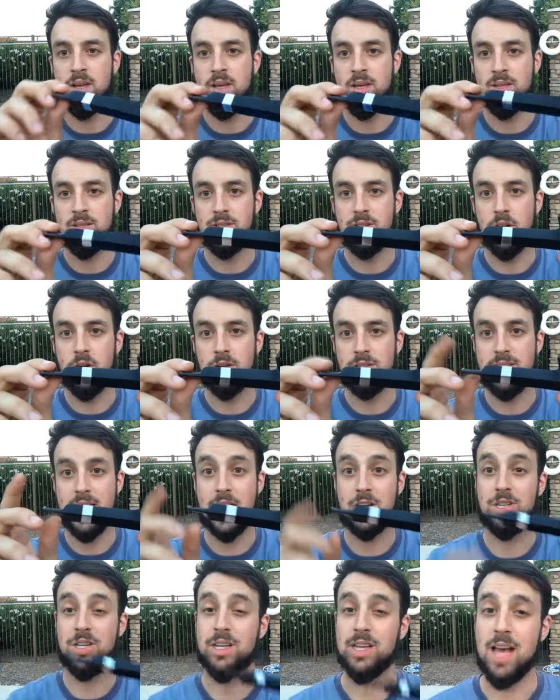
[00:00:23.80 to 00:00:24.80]
So it's
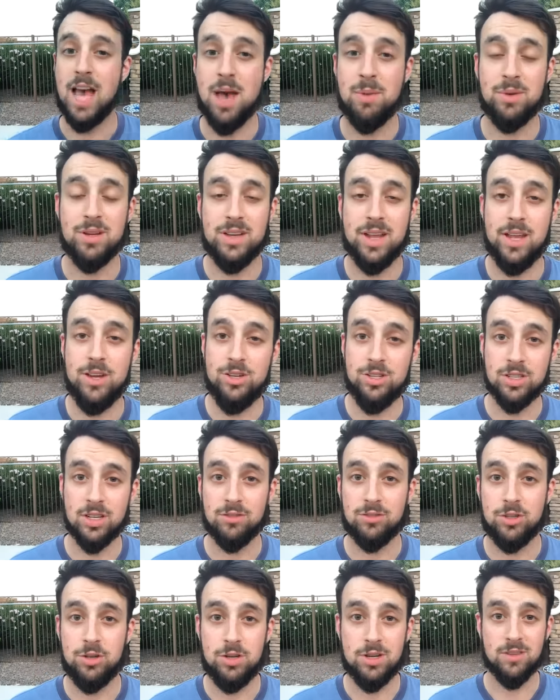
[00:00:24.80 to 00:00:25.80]
actually a combination
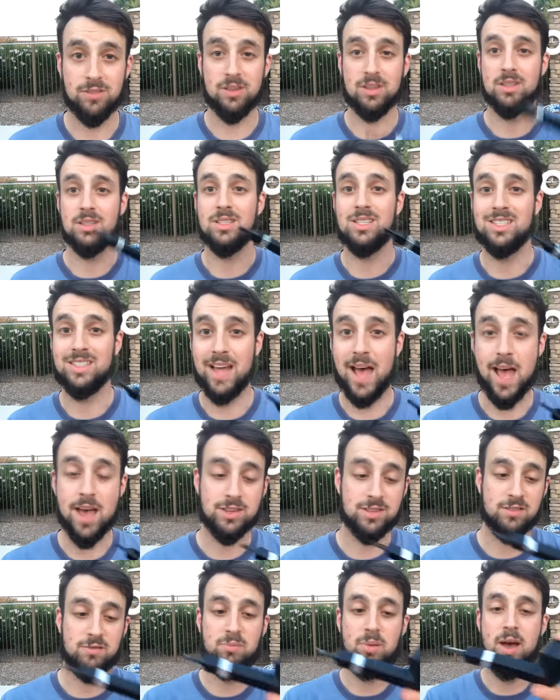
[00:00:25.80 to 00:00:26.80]
of two different
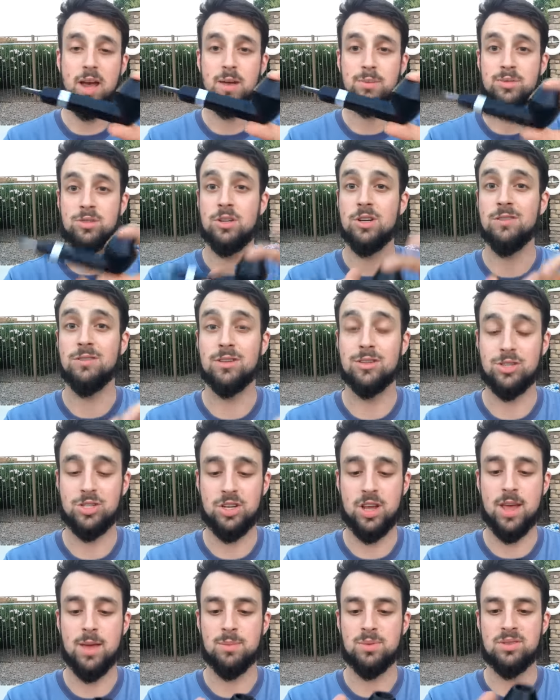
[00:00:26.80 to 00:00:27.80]
styles of pipes, two different
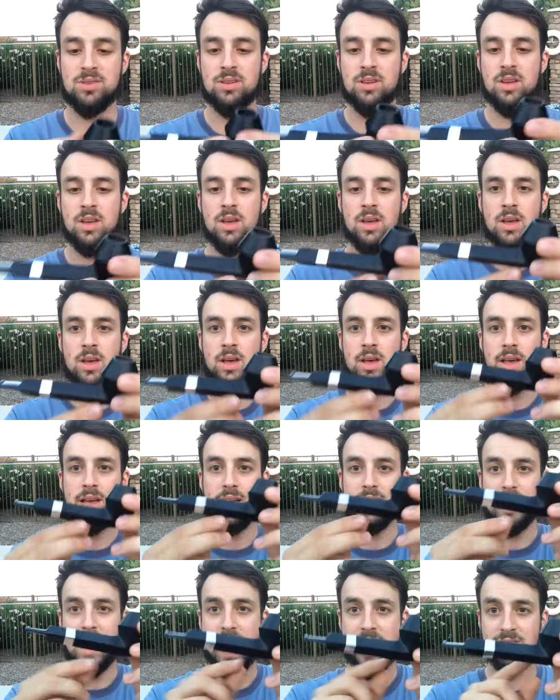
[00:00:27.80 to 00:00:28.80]
shapes.
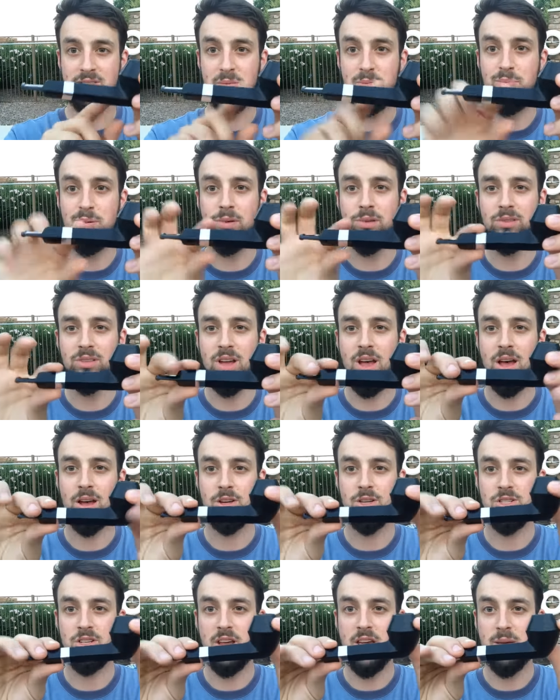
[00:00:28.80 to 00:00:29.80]
It has a bulldog
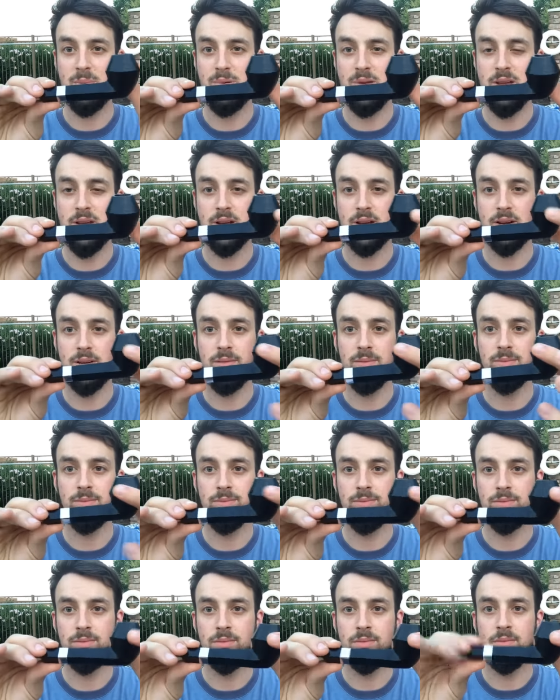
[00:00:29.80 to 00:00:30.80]
shape here
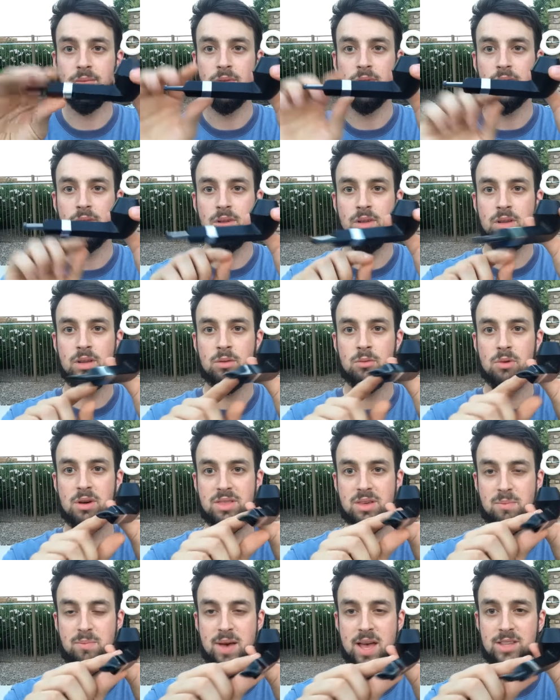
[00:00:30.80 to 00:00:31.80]

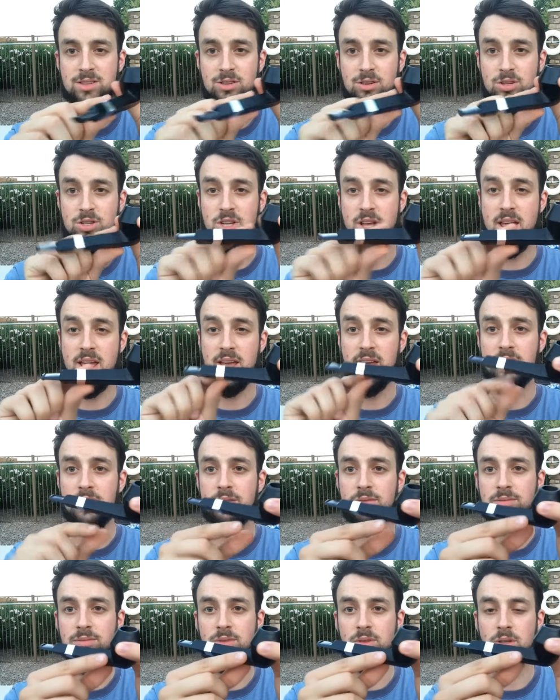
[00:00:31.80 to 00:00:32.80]
with a pencil shank,
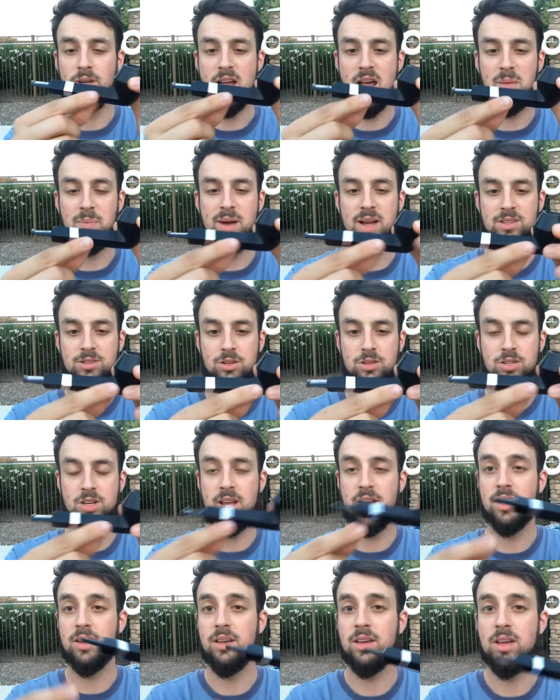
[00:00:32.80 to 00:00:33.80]
or not a pencil
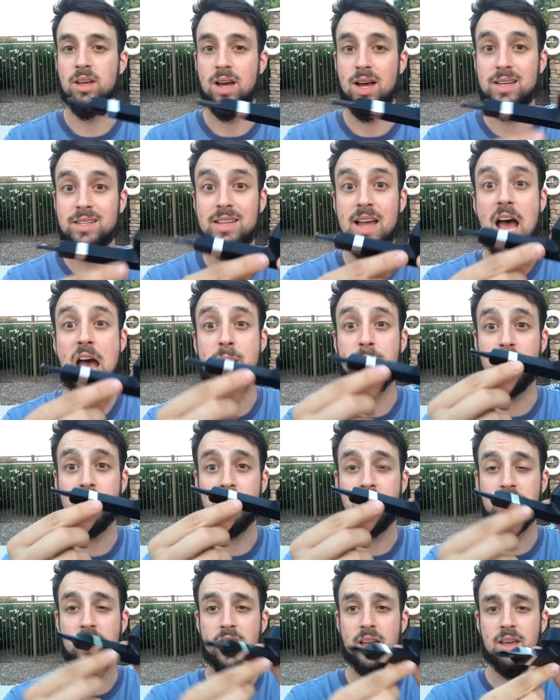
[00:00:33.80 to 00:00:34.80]
shank, a diamond
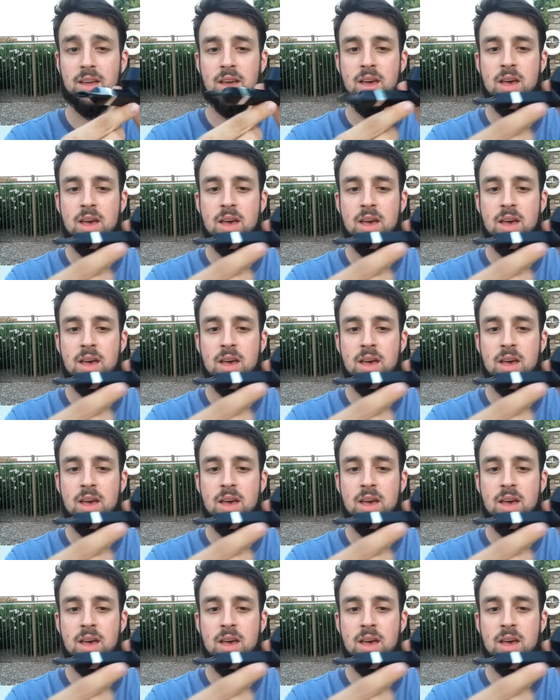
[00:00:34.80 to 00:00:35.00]
shank,